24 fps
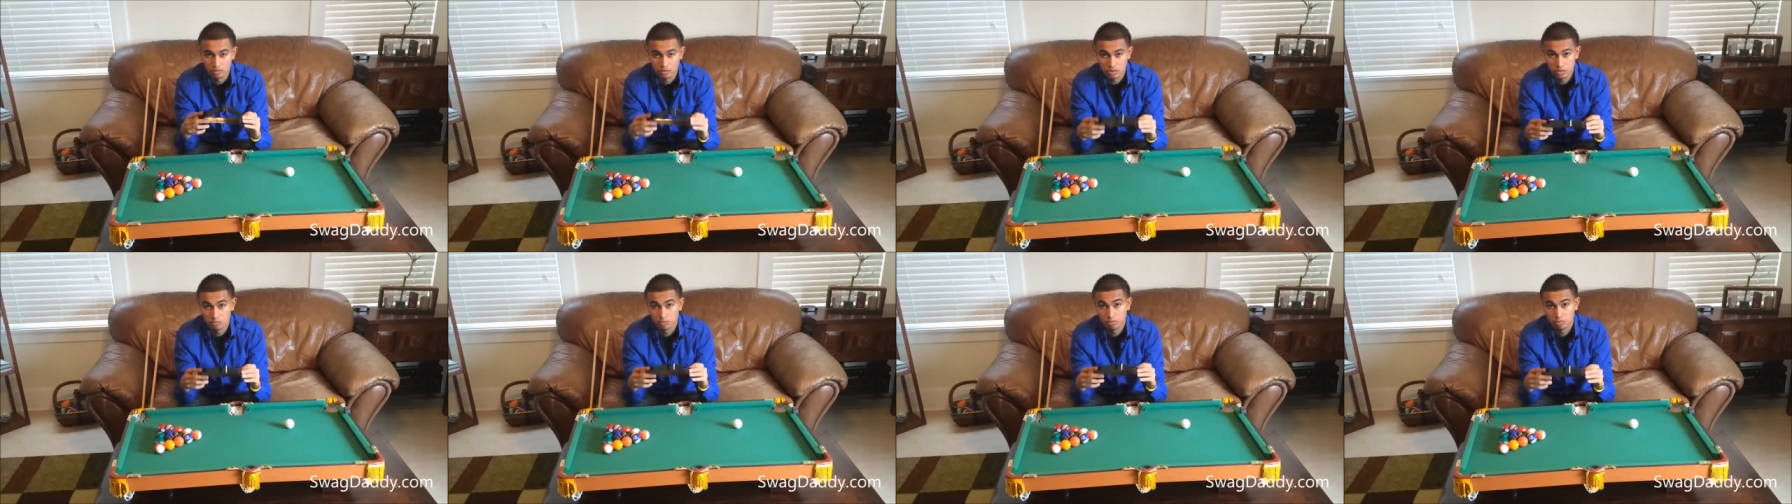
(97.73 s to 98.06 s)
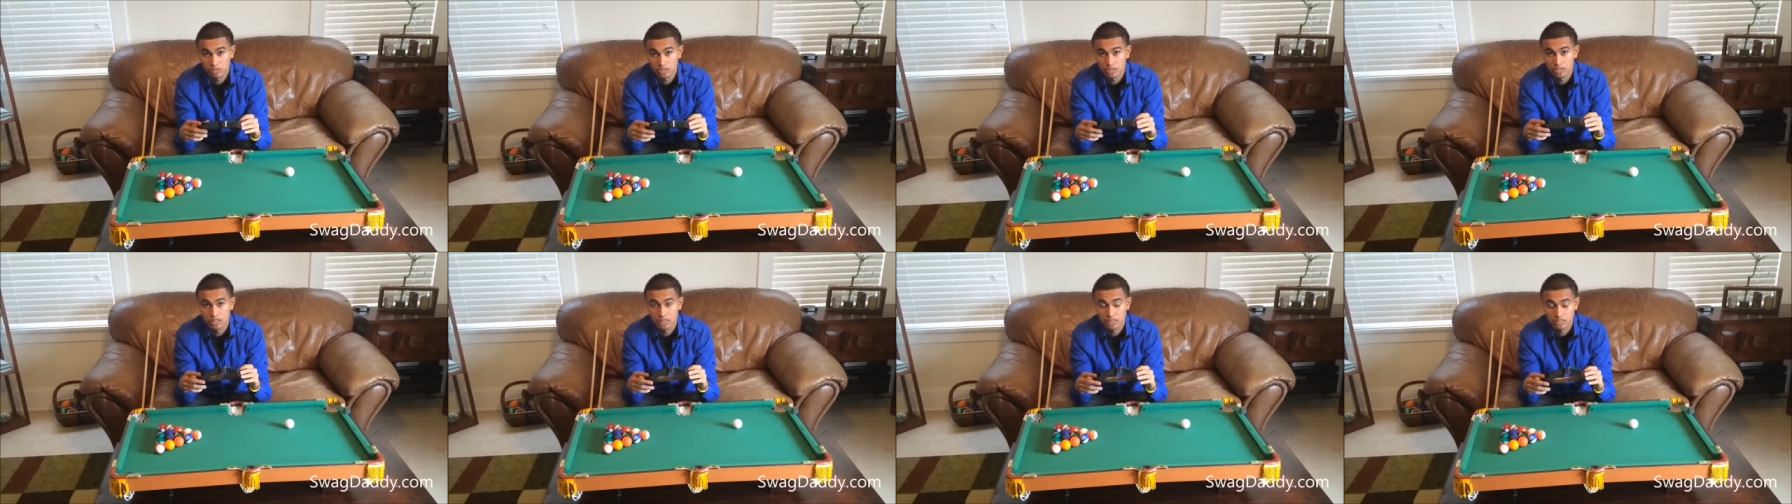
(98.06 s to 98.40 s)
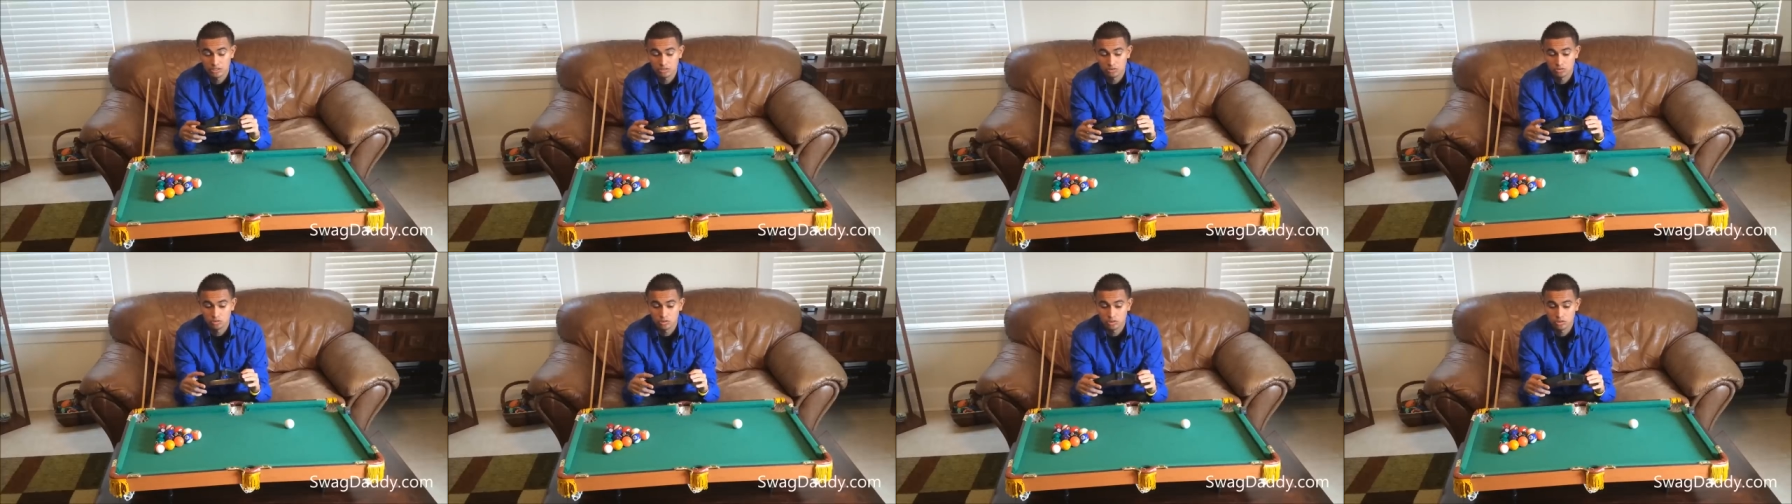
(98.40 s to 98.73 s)
it was a pretty
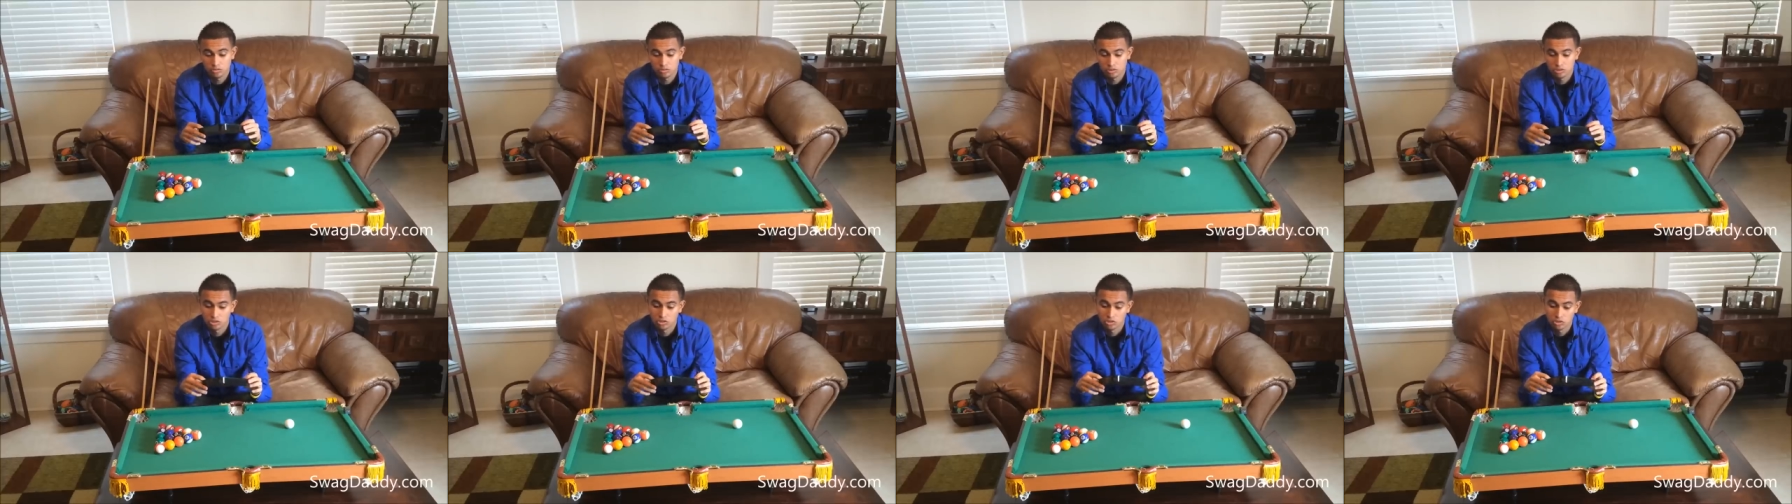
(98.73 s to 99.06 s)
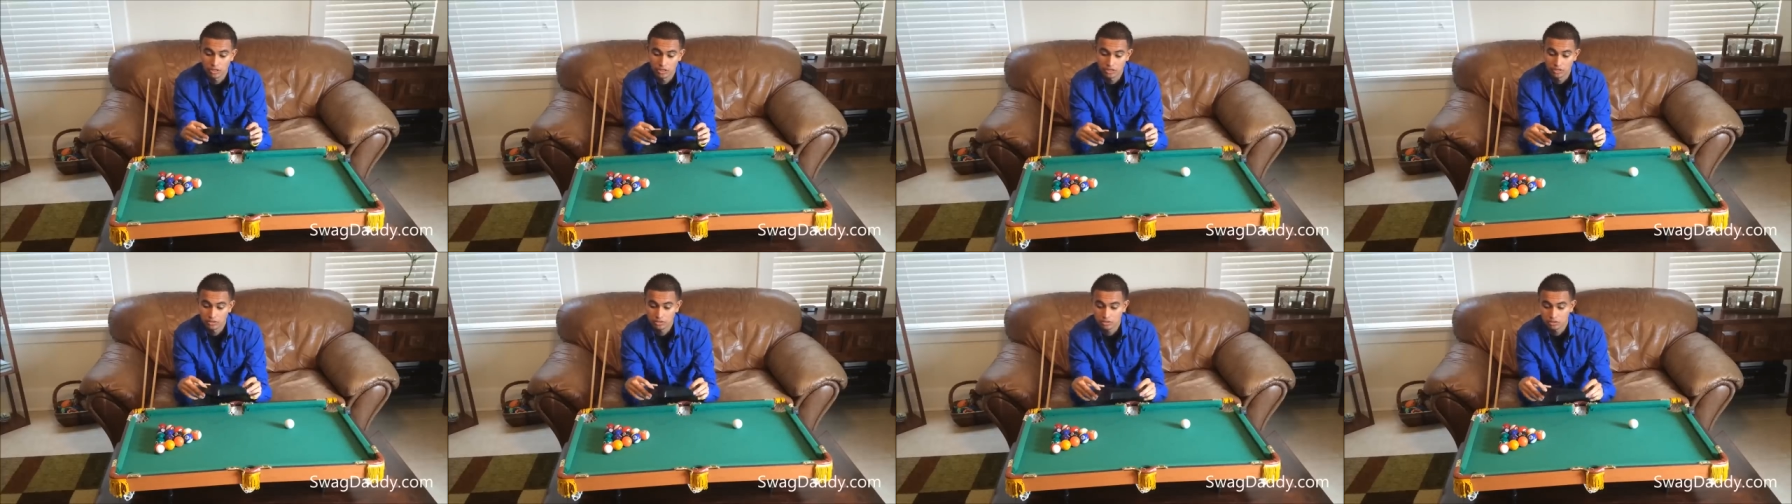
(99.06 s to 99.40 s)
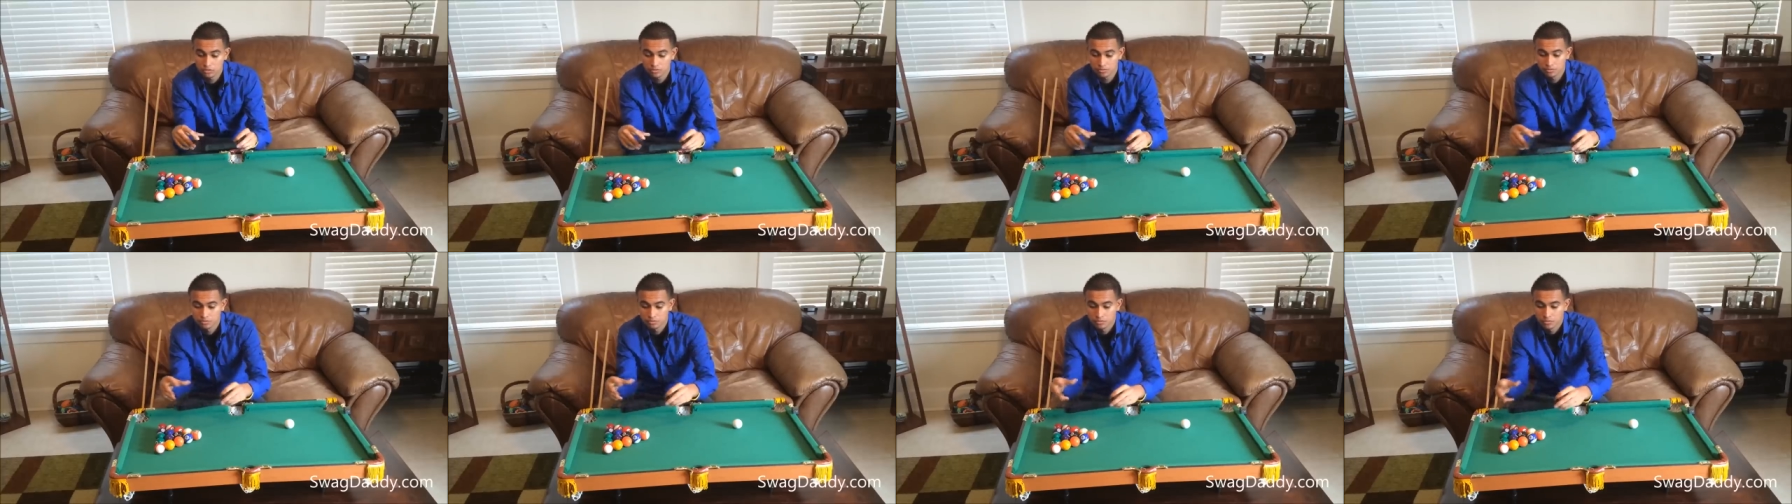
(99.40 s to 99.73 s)
tight squeeze with the
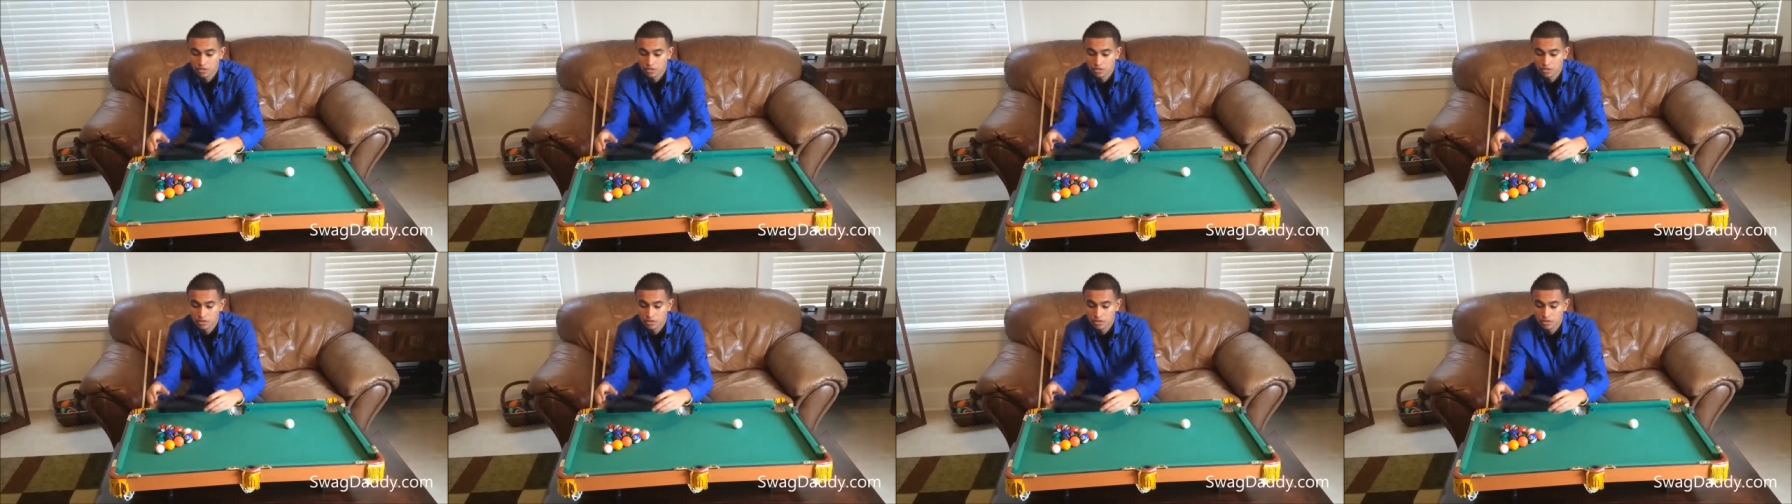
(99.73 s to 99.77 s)
triangle.